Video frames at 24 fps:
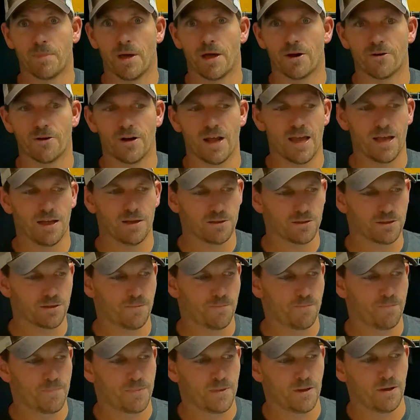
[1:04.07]
better days.
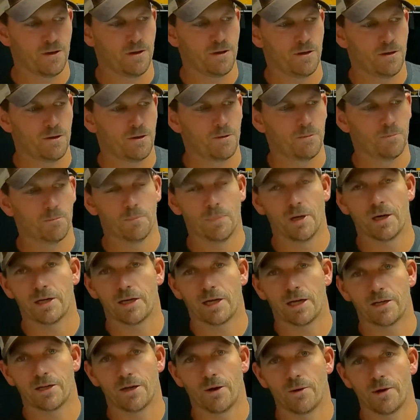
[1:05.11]
But
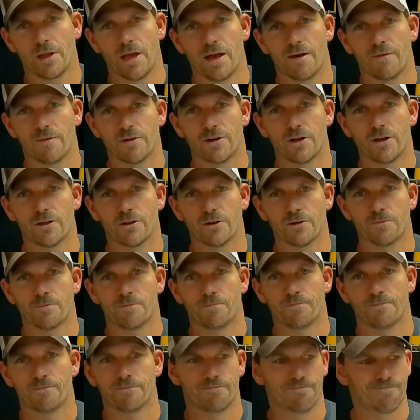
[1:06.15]
I don't have another
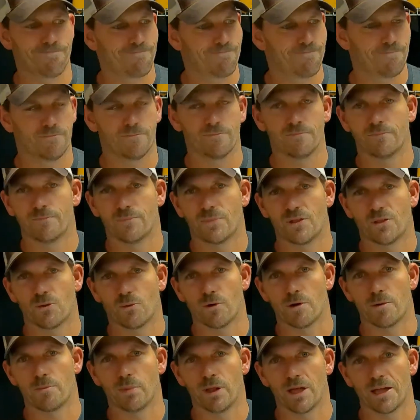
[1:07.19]

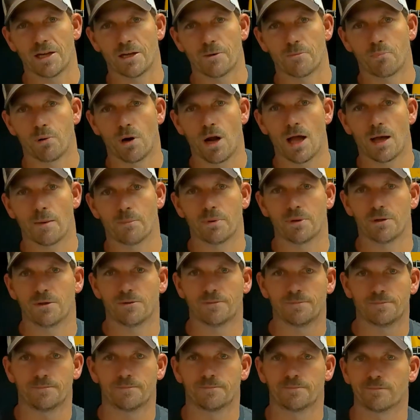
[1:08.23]
three-bladed prop.
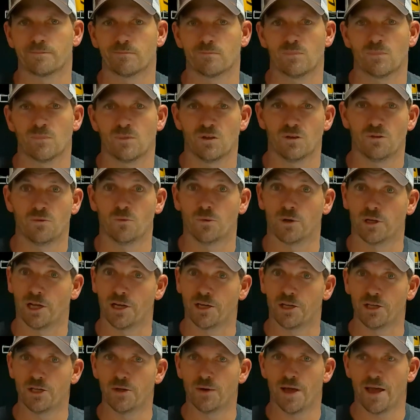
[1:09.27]
What I
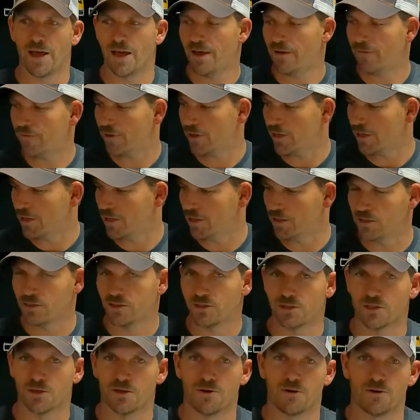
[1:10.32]
do have
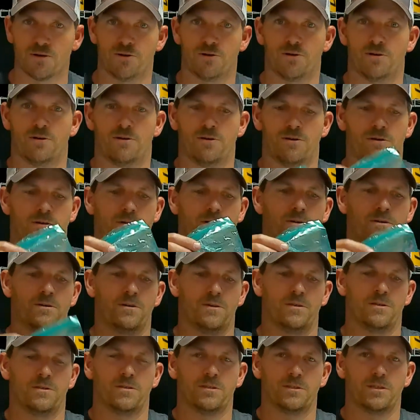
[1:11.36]
is,
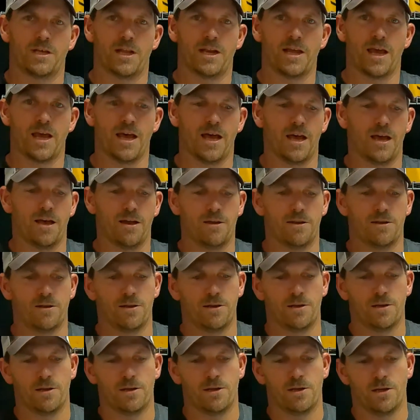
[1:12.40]
ta-da,
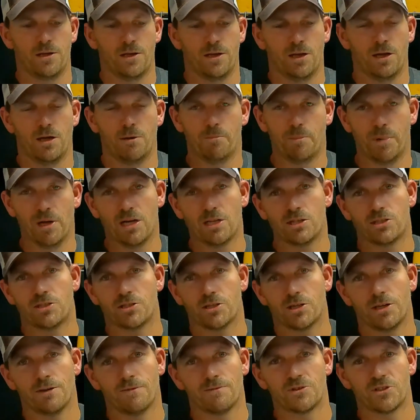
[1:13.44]
a
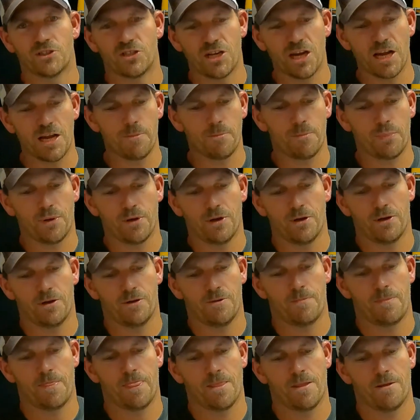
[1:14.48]
bunch of cheap
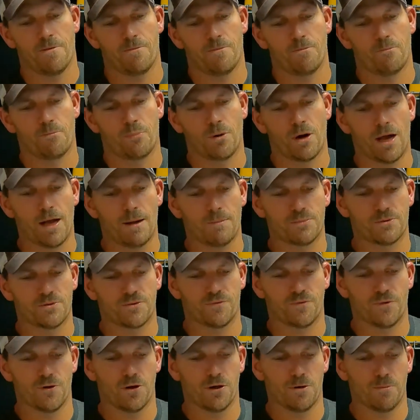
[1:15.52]
props
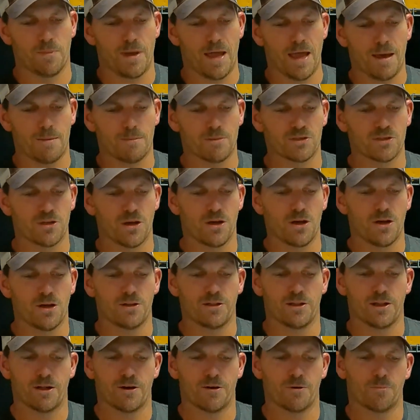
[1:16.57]
from
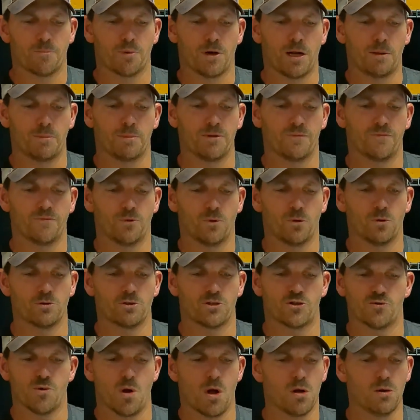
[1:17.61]
Amazon that are probably for
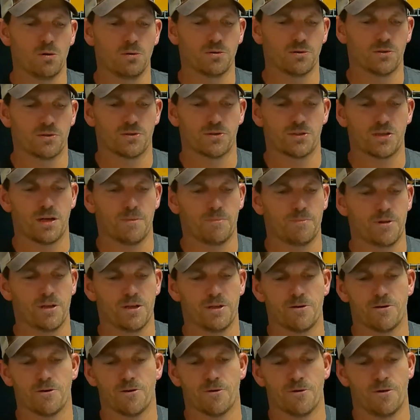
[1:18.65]
drones or
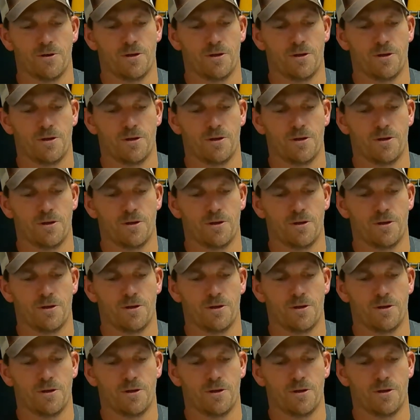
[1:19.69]
something, or